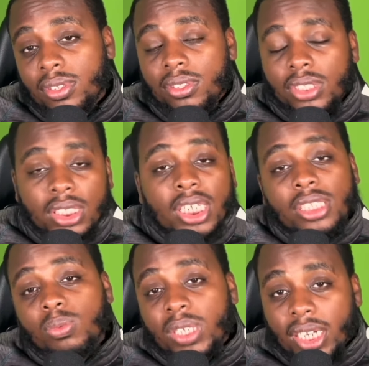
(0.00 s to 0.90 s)
Just
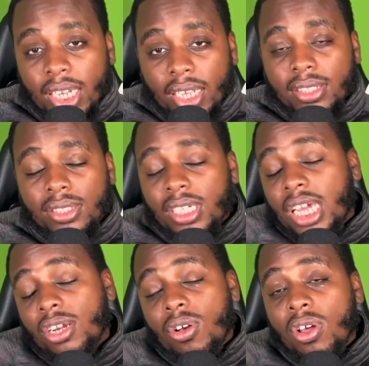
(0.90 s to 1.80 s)
is what it is. Got
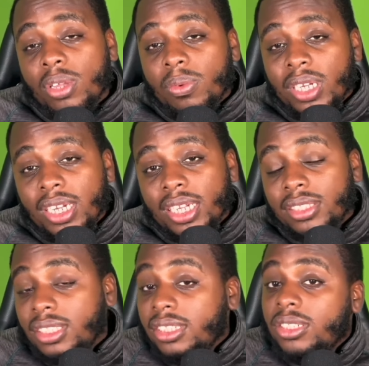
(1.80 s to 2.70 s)
to call it what it
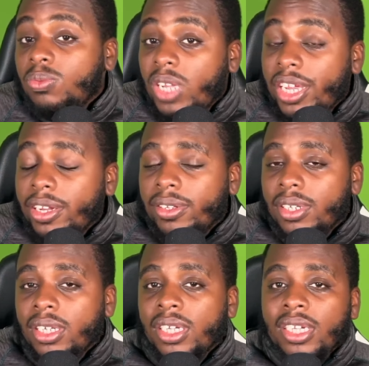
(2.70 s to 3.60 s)
is. This is weird.
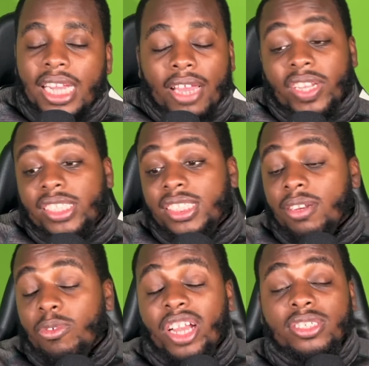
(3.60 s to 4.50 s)
Now, if Isaiah
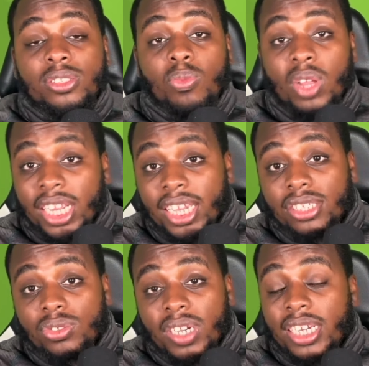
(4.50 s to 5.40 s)
Rogers want to get
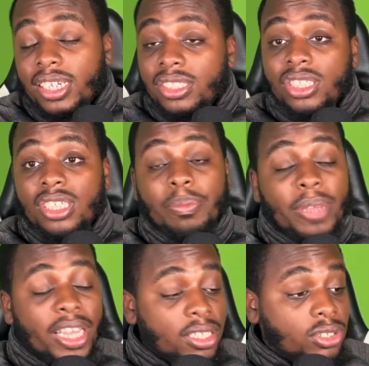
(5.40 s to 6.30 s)
traded, he should
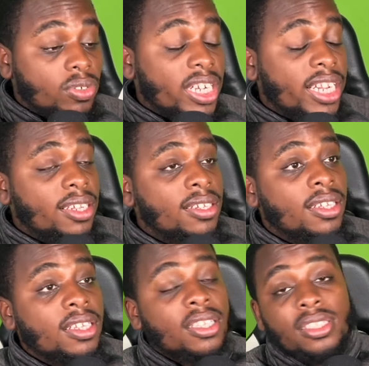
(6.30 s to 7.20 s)
demand a trade.
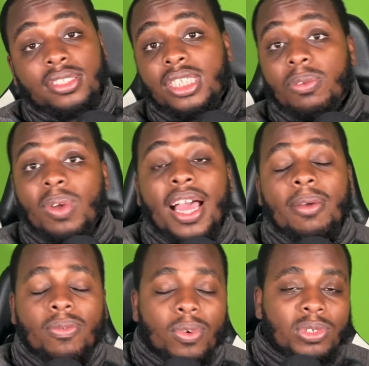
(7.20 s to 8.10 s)
See what
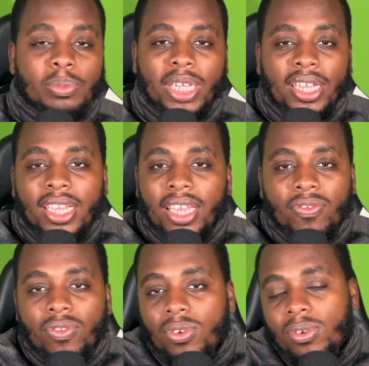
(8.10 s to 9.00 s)
Howie Roseman could get
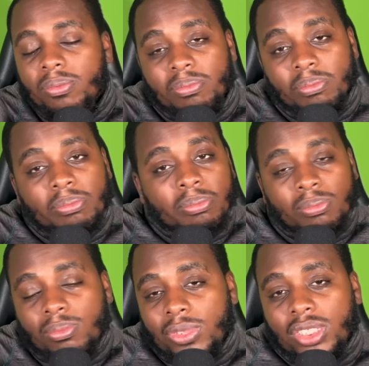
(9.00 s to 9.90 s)
for him.
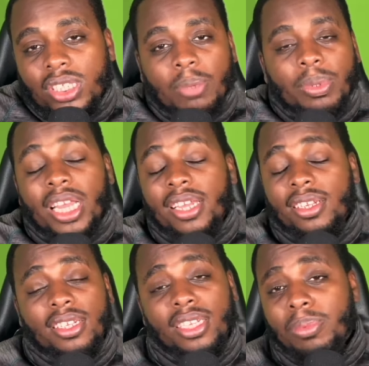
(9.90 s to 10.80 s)
Just keep it like
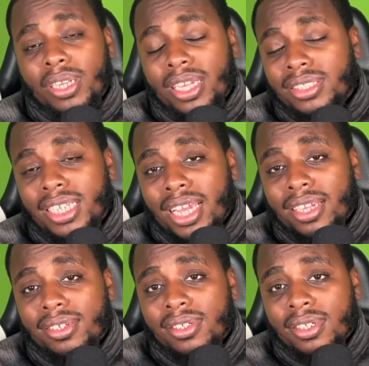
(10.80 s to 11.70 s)
keep it as that.
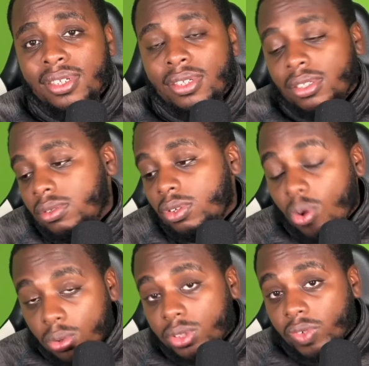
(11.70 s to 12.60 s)

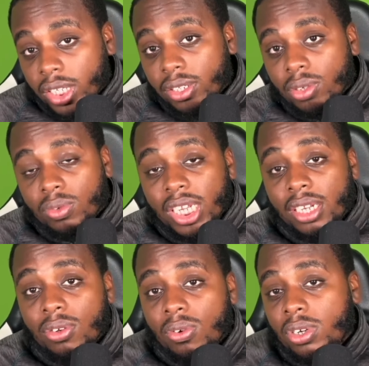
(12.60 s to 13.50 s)
Colts really do need
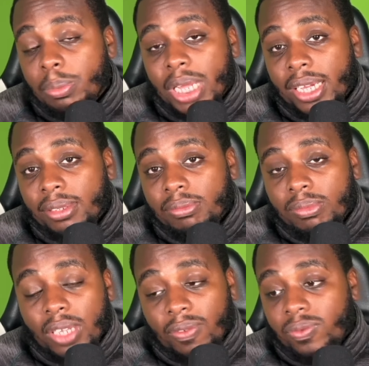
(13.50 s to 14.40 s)
a cornerback.
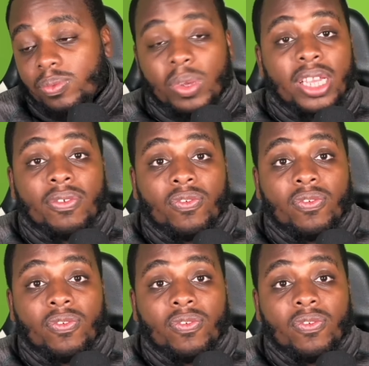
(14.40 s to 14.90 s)
If we could